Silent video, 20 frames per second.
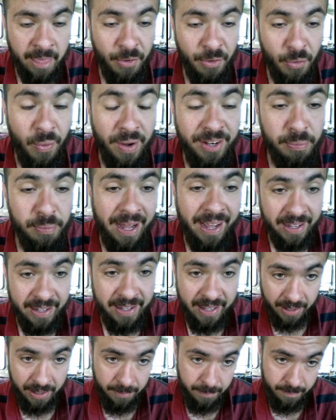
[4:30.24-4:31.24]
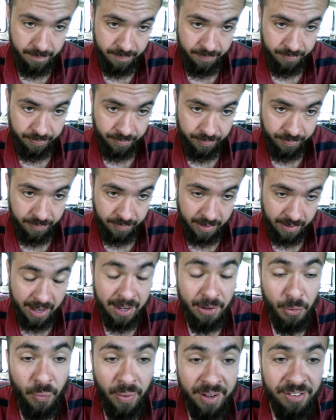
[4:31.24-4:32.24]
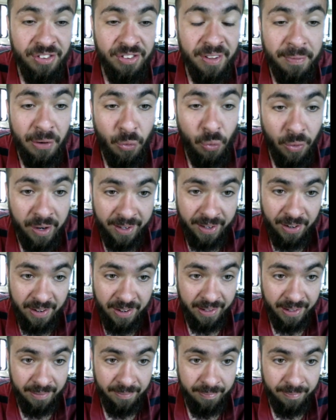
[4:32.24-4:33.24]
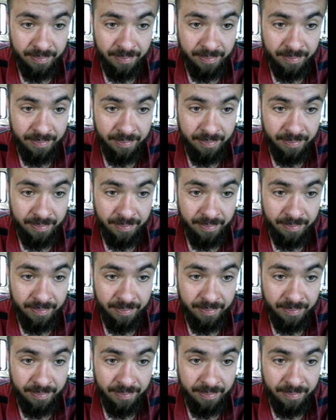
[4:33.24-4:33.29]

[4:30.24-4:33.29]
When you buy a cake and you want something written on it,